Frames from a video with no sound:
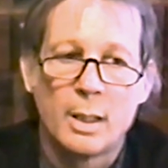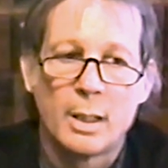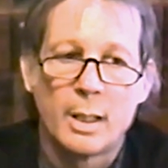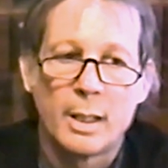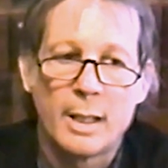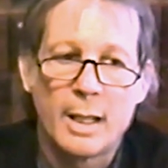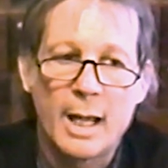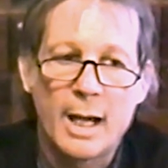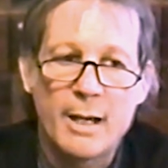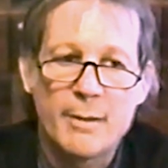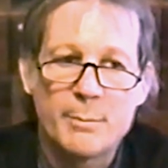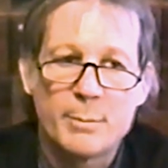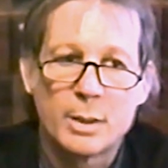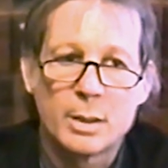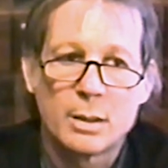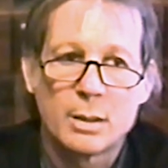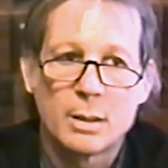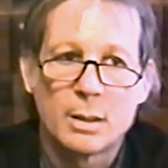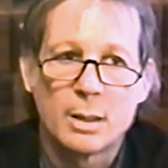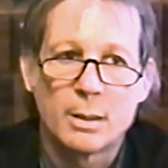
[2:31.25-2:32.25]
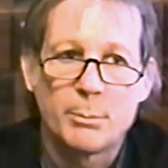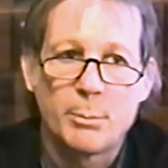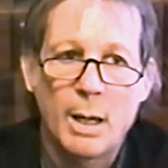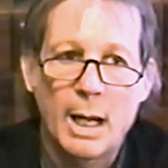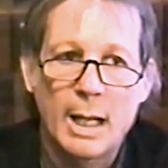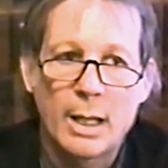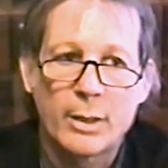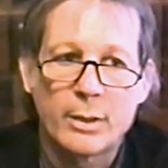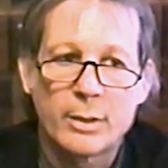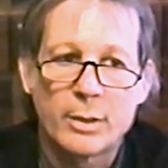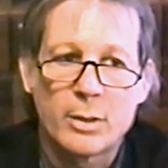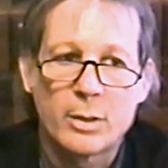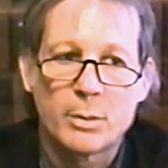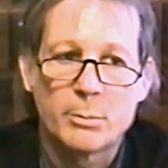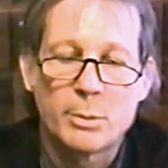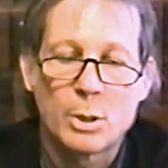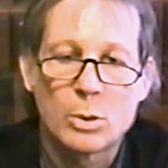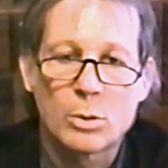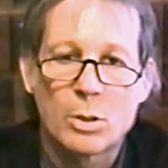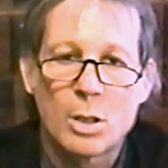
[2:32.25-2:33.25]
And now I've been piloting on a
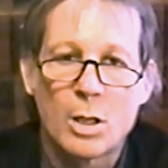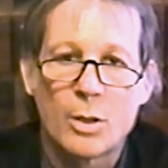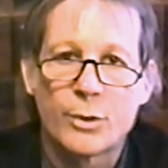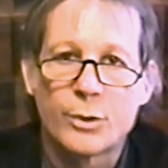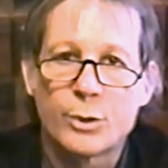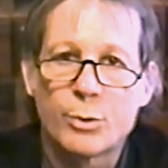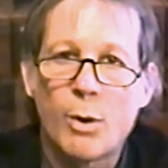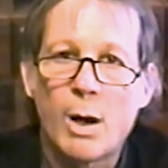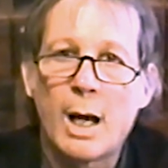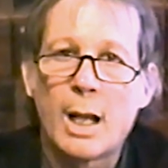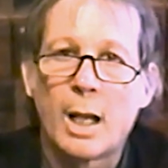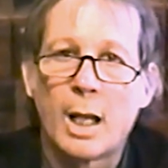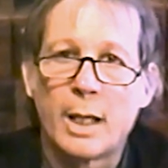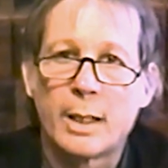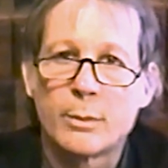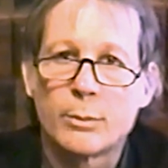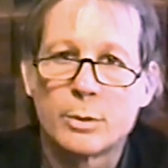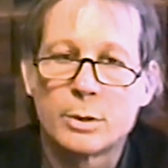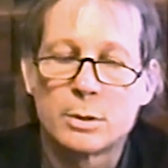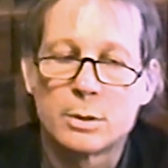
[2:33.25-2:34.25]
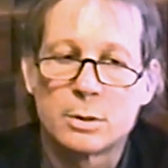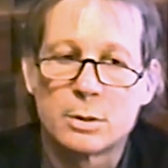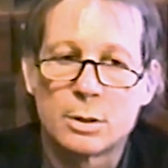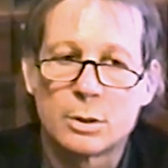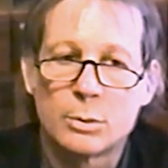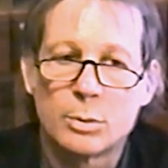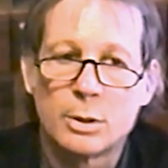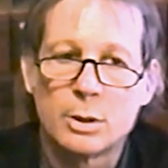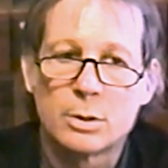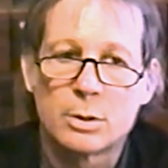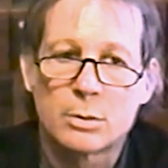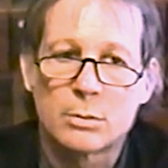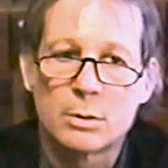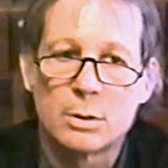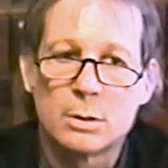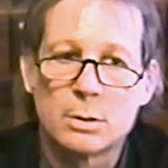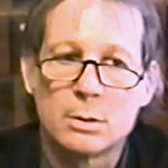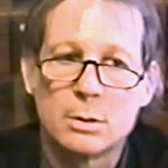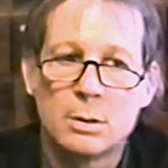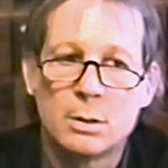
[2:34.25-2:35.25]
boat called the Twilight, which is a twin
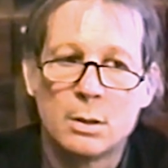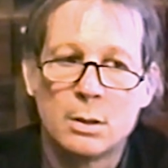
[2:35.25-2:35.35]
screw